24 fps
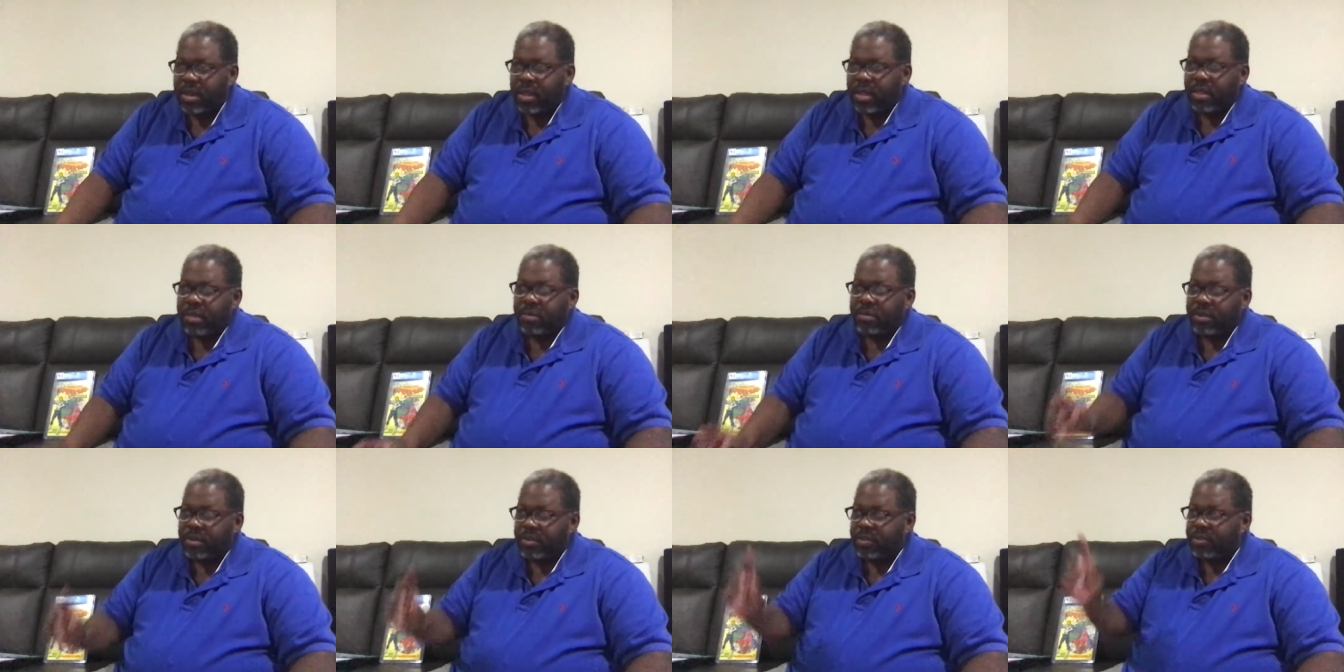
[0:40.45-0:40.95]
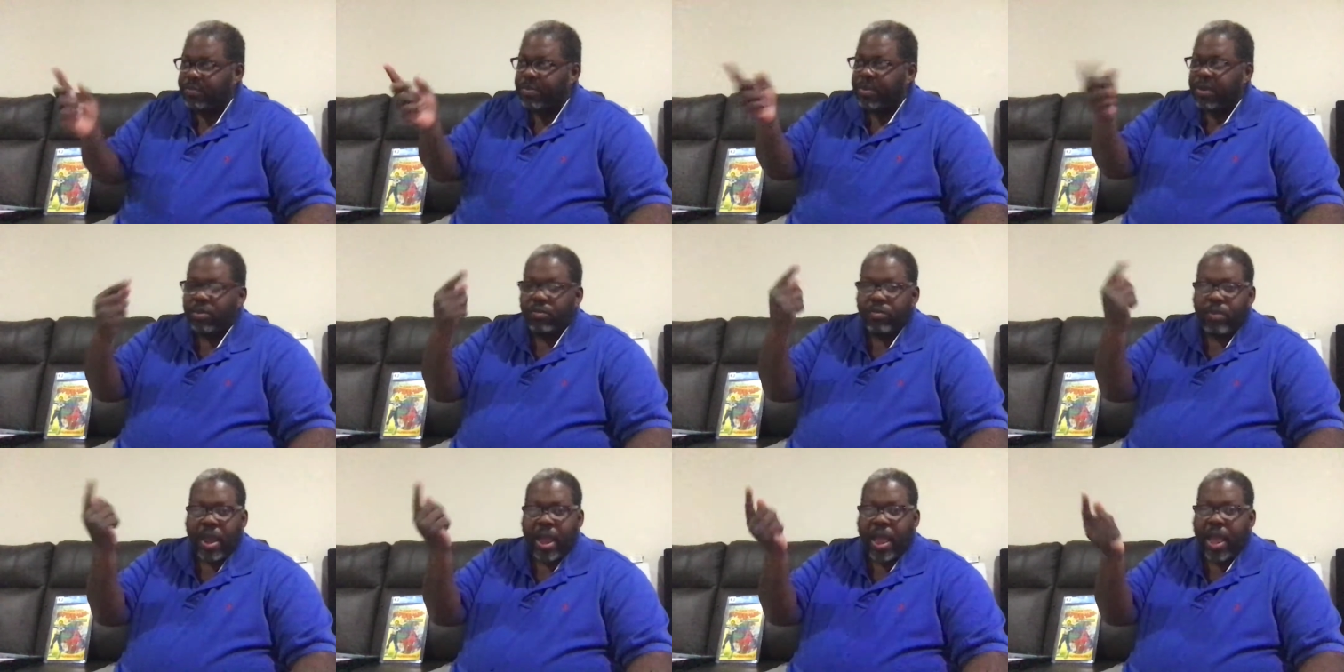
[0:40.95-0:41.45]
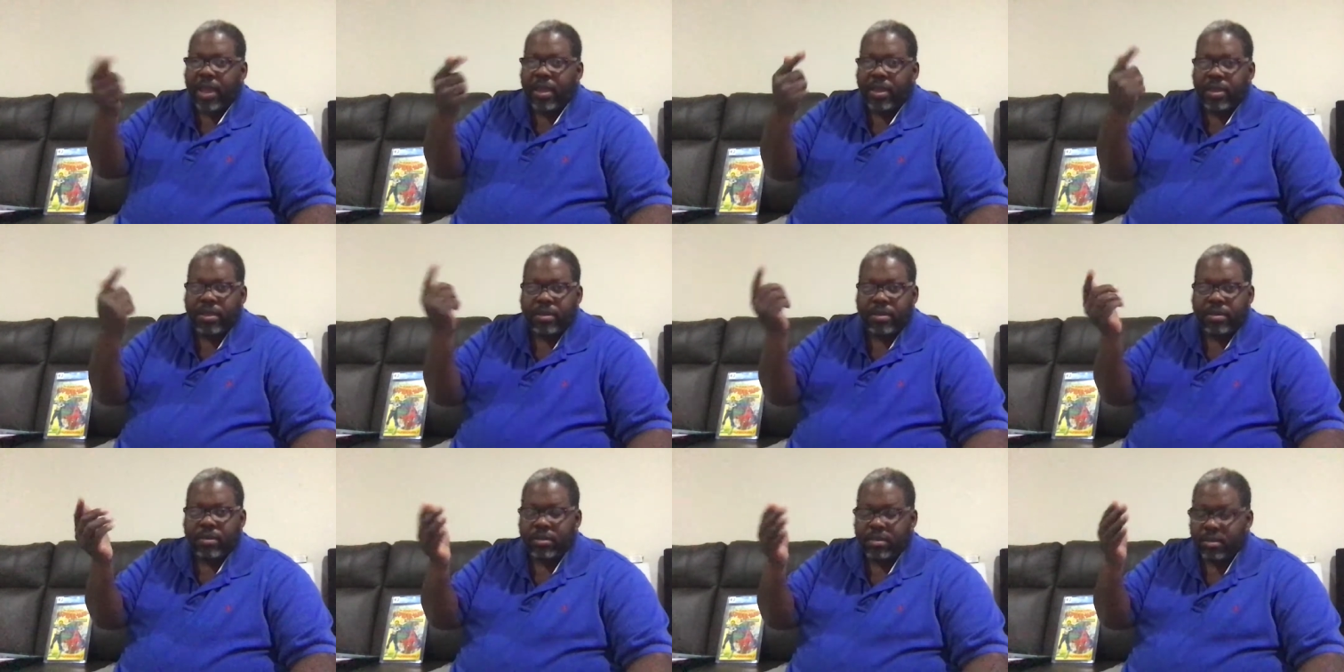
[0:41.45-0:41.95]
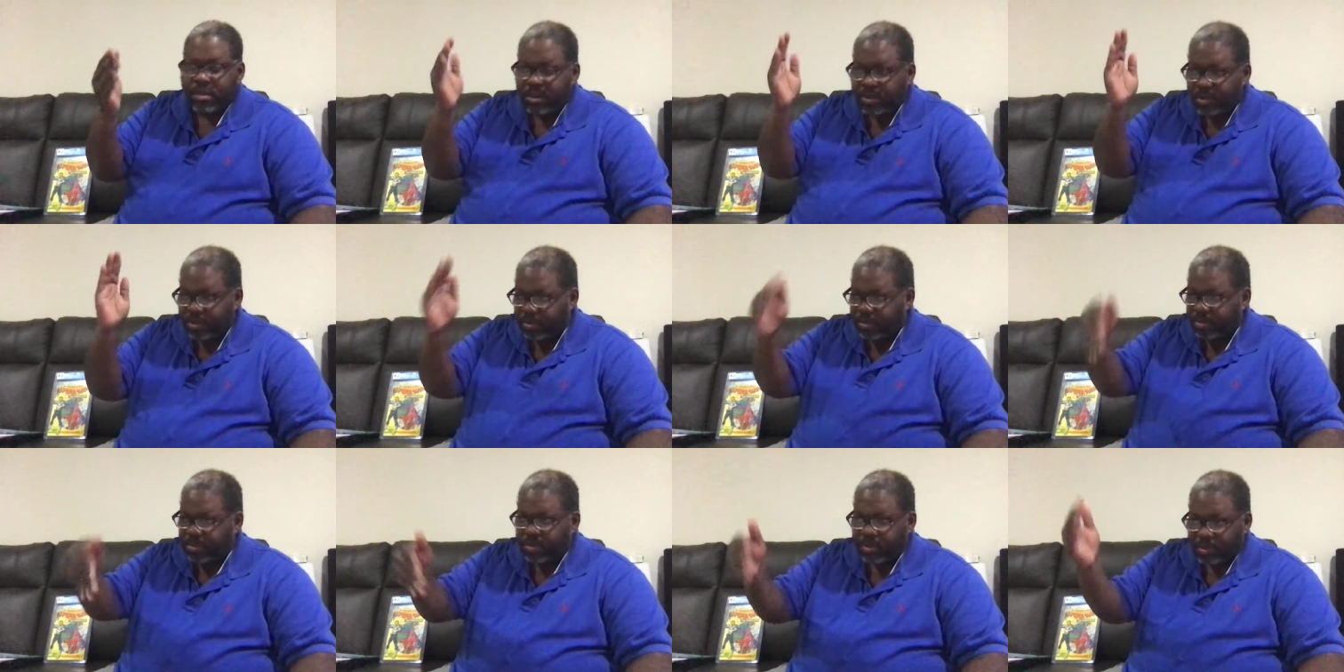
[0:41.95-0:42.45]
They were in a spin rack,
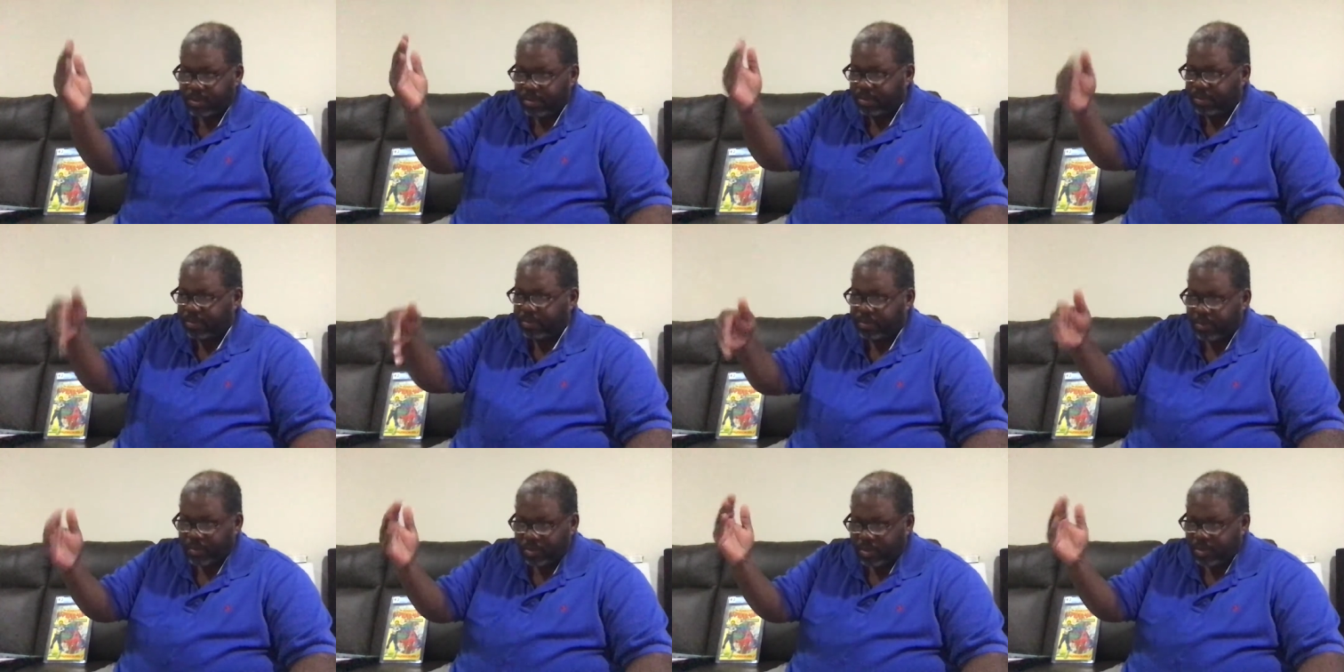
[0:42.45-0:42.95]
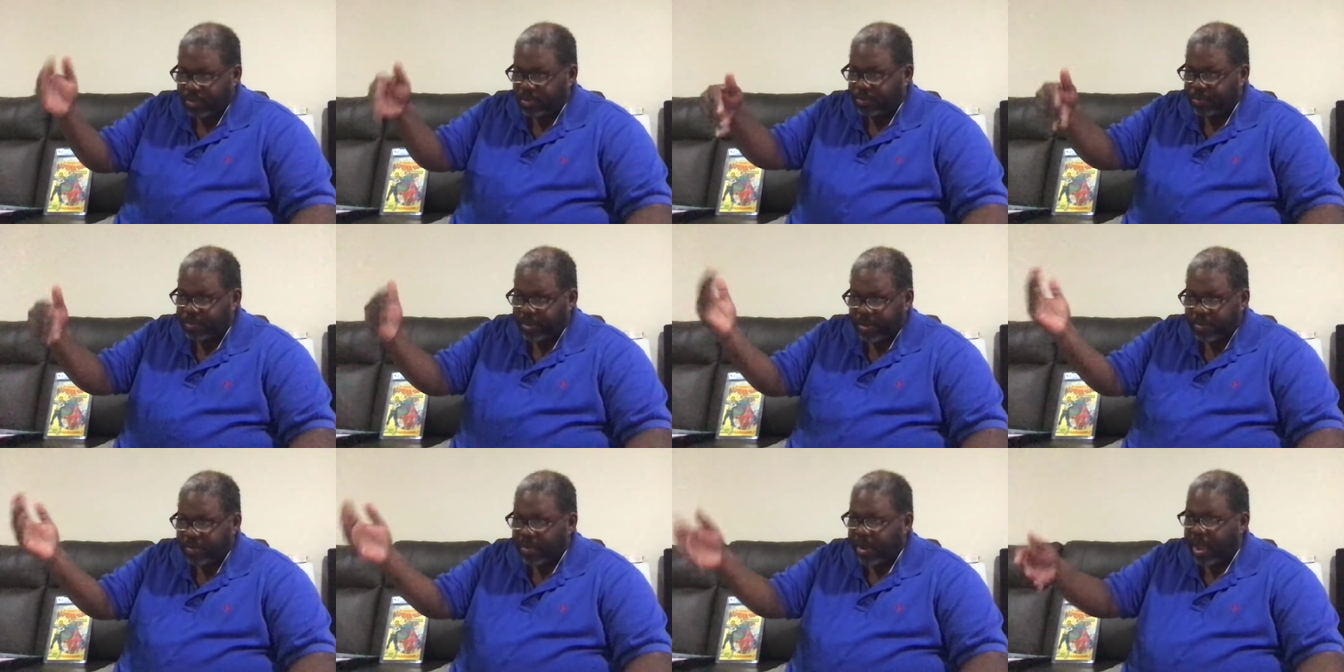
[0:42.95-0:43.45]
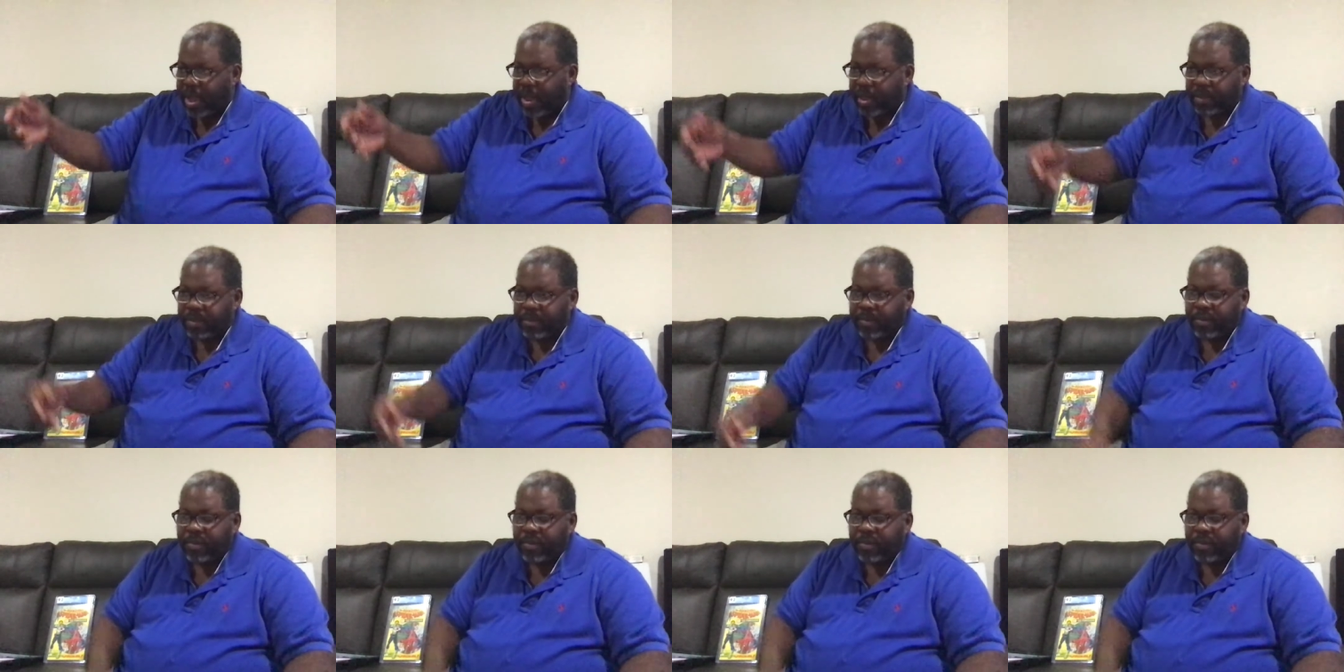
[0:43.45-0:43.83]
just on a spin rack.